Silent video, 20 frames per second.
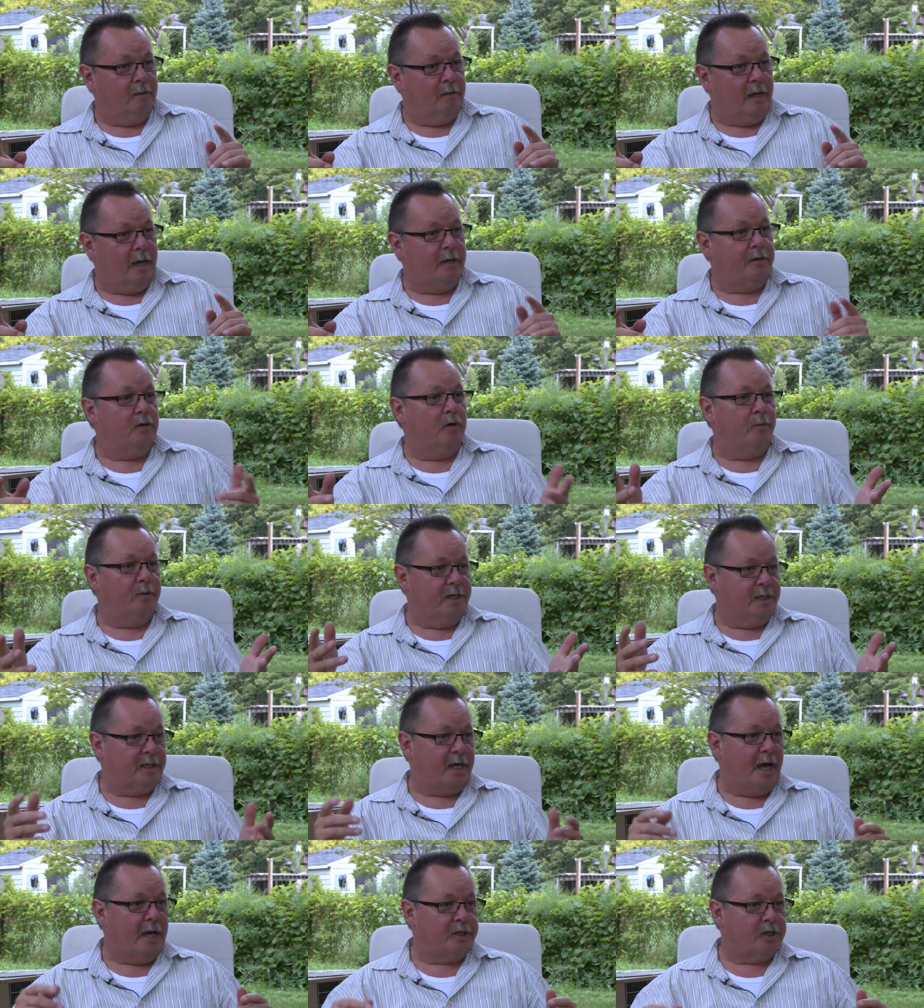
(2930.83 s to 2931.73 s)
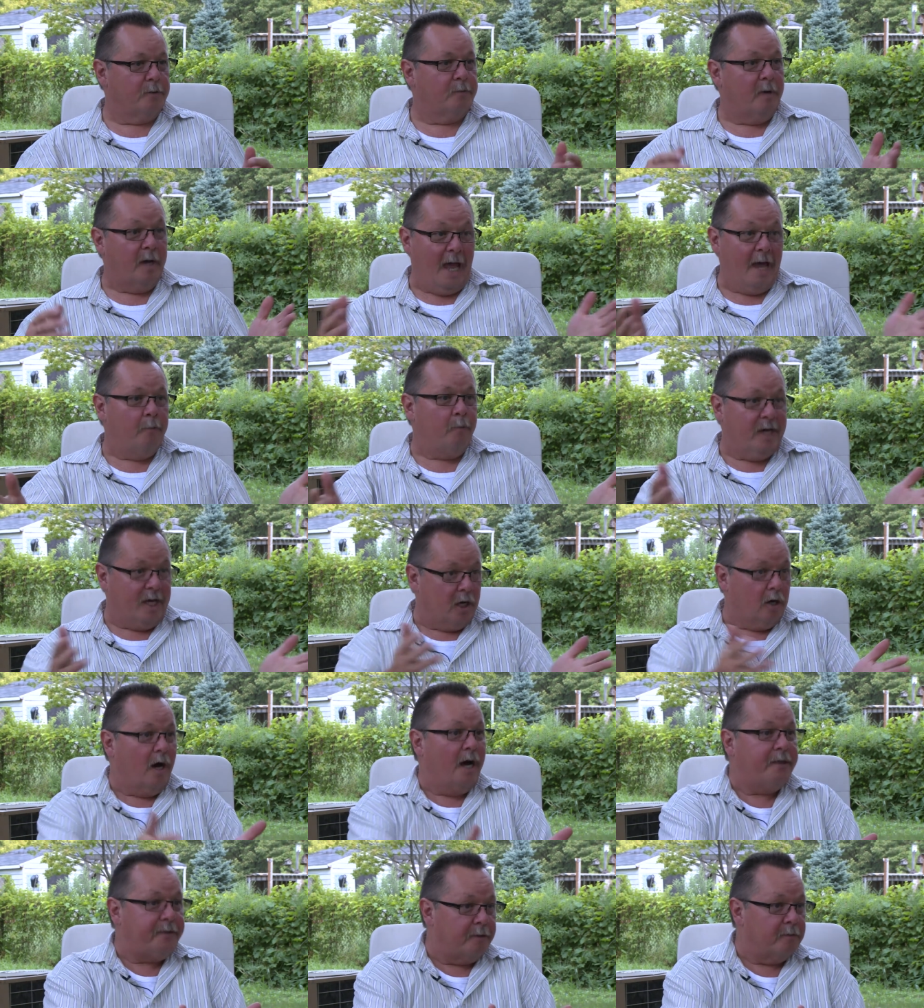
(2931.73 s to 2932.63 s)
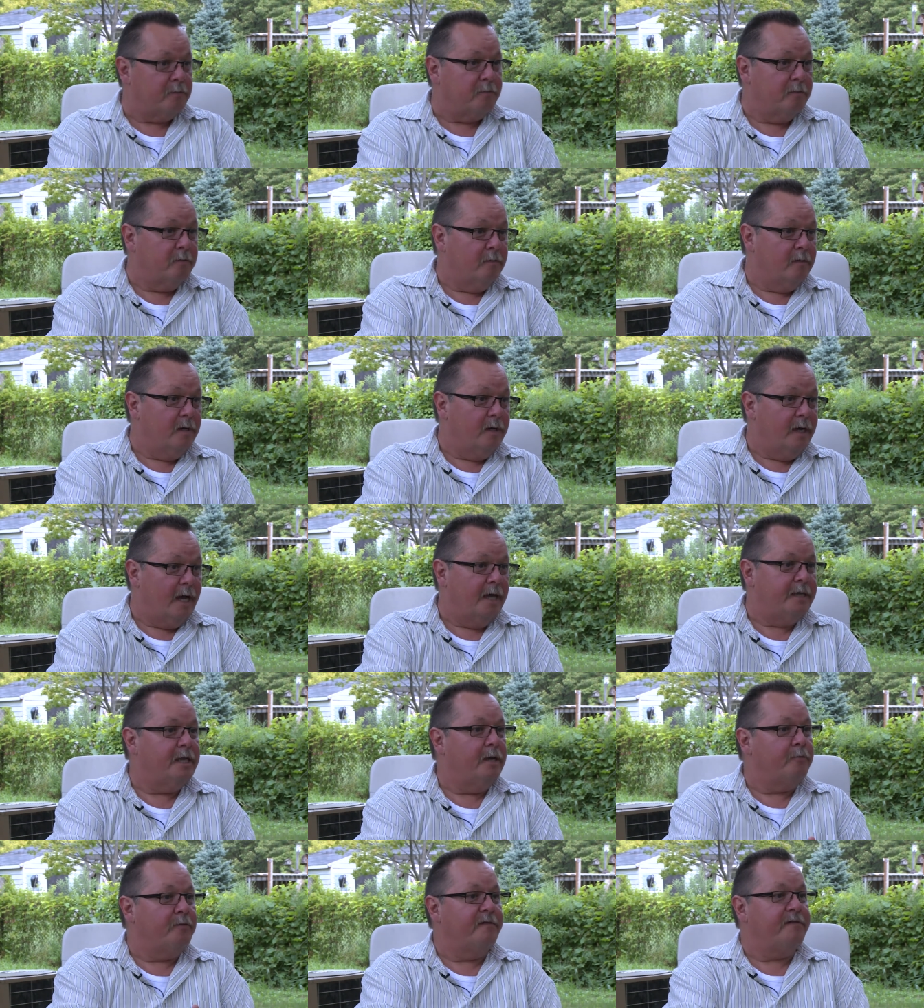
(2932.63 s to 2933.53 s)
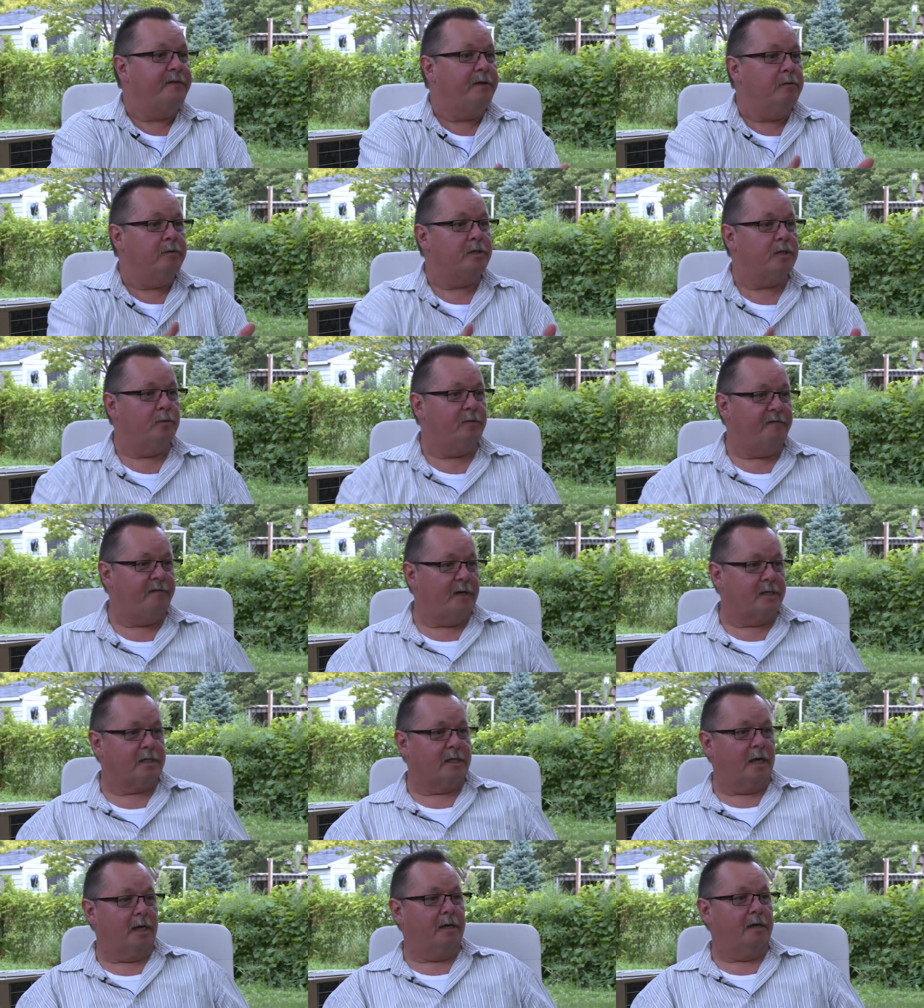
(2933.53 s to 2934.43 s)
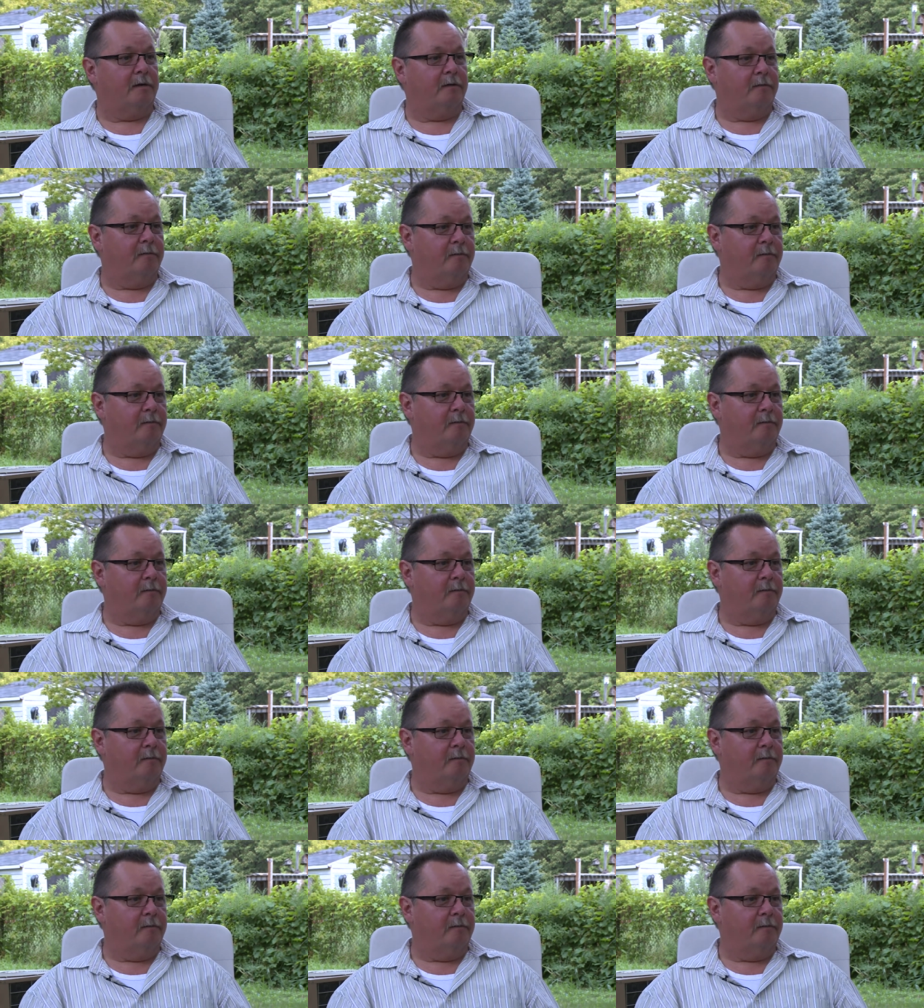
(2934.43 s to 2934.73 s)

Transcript: Right. And nobody's catching them. And we caught them, and they refused to investigate it.